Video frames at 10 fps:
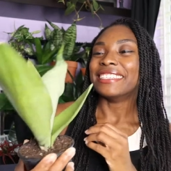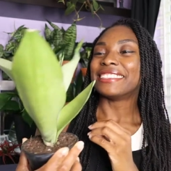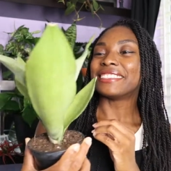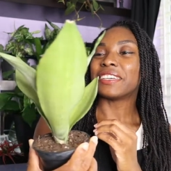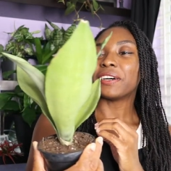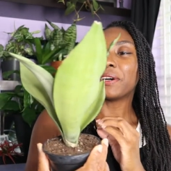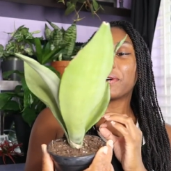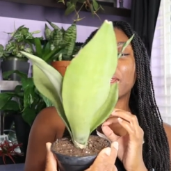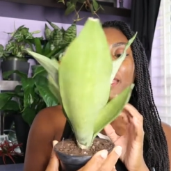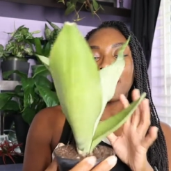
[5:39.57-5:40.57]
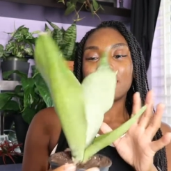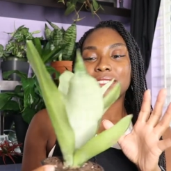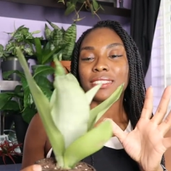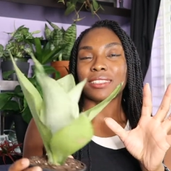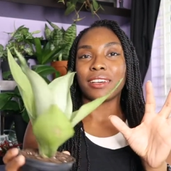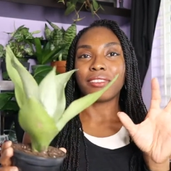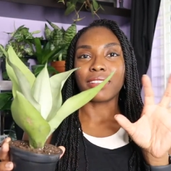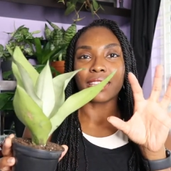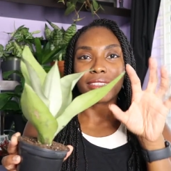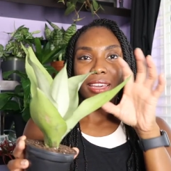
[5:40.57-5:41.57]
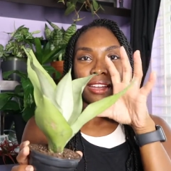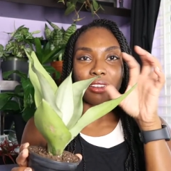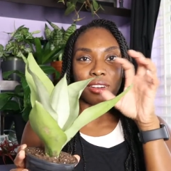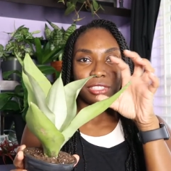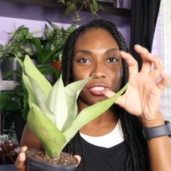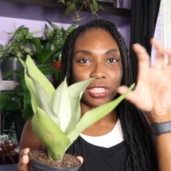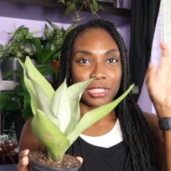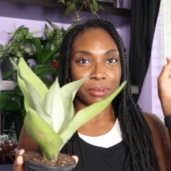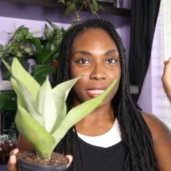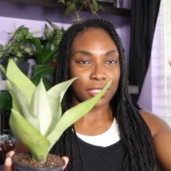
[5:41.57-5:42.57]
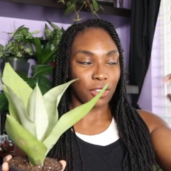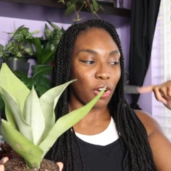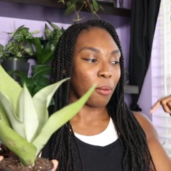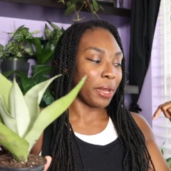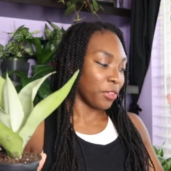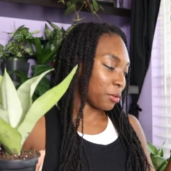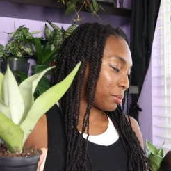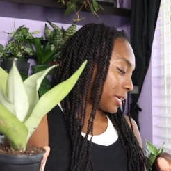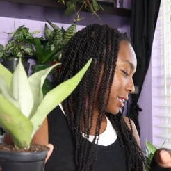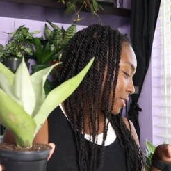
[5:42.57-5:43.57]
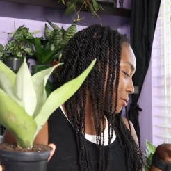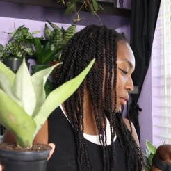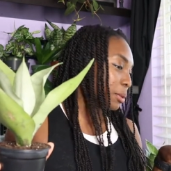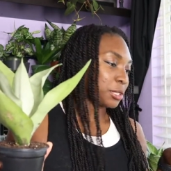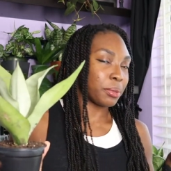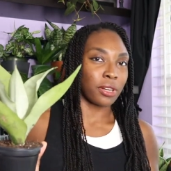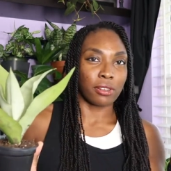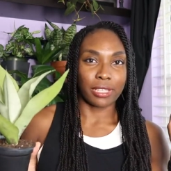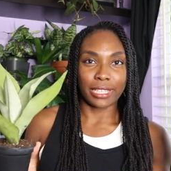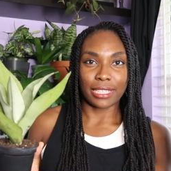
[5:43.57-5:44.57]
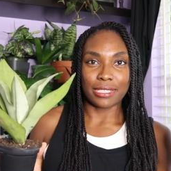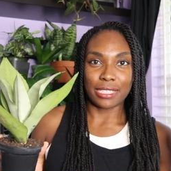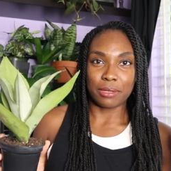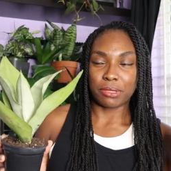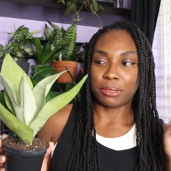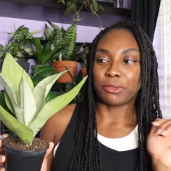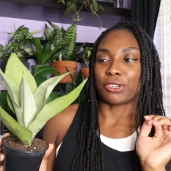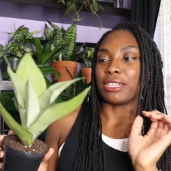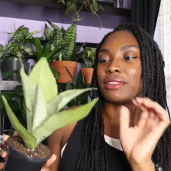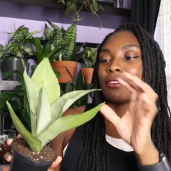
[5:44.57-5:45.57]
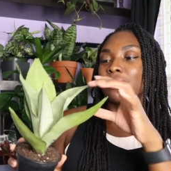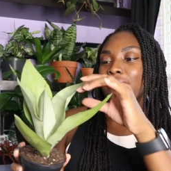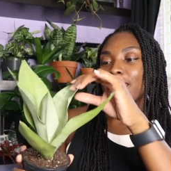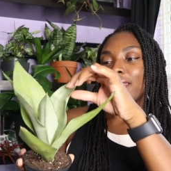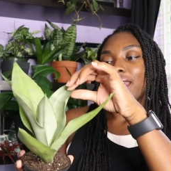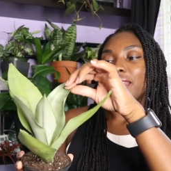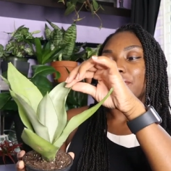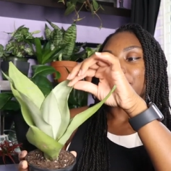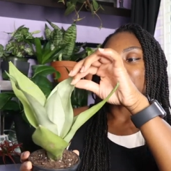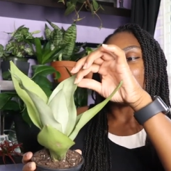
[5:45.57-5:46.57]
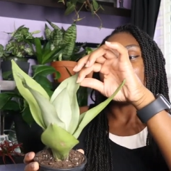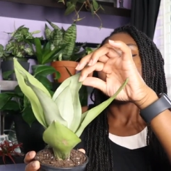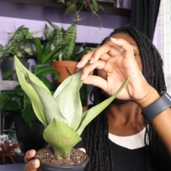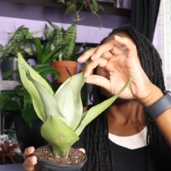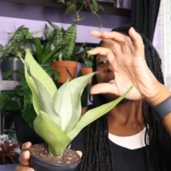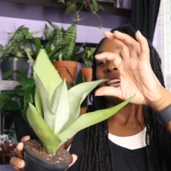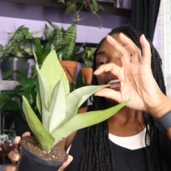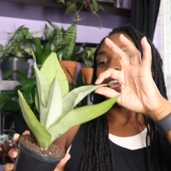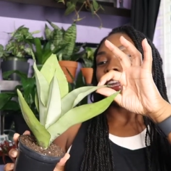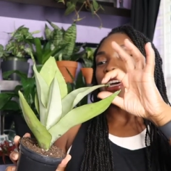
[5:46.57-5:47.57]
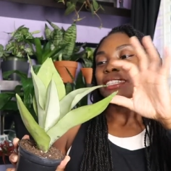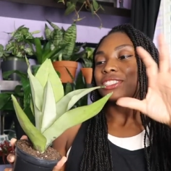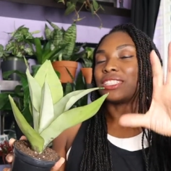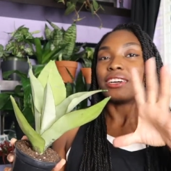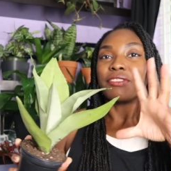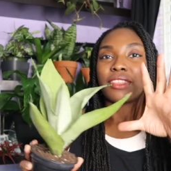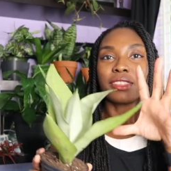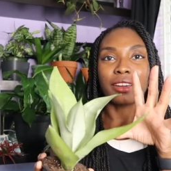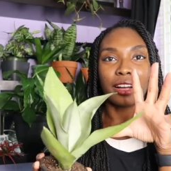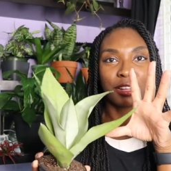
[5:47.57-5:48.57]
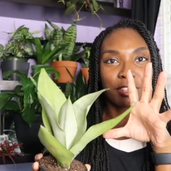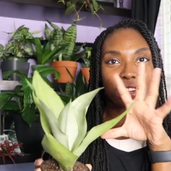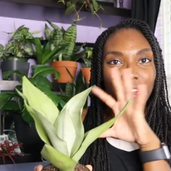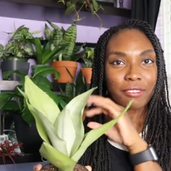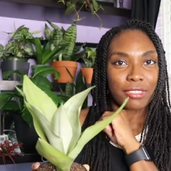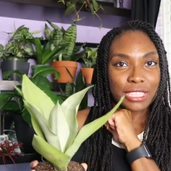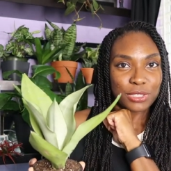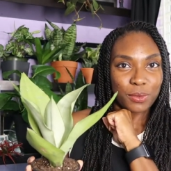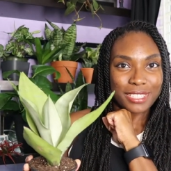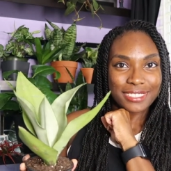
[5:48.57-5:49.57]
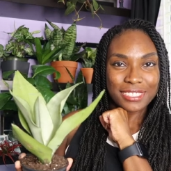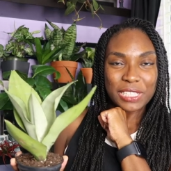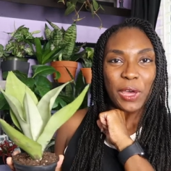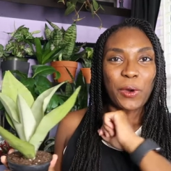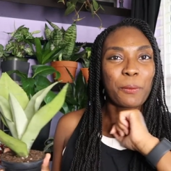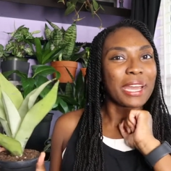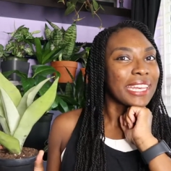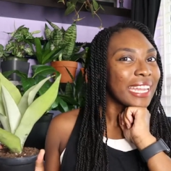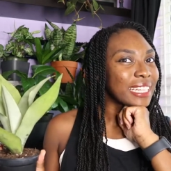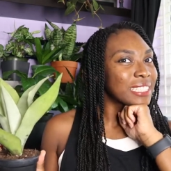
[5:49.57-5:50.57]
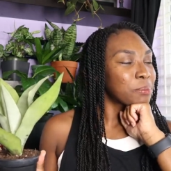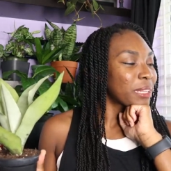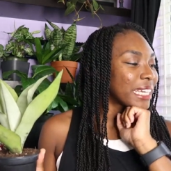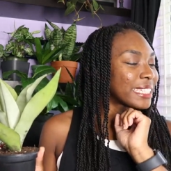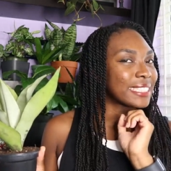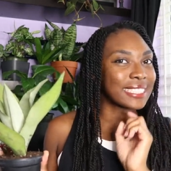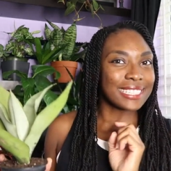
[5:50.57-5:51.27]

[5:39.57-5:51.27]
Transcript: So yeah, I just love like the kind of contrast, because all my other plants for the most part are like that deep green, and I love some snake plants, and I just love the color of this one. So my next plant